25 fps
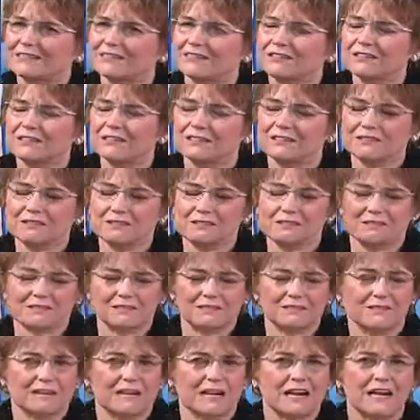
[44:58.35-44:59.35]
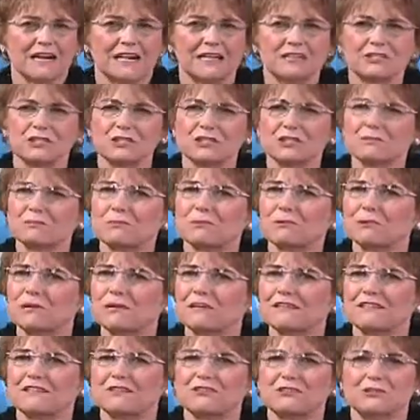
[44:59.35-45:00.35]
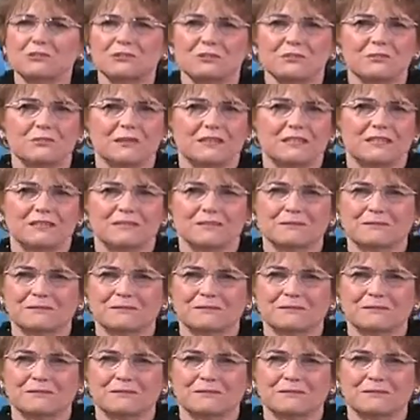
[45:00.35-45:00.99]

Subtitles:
Oh, I just pray that you will.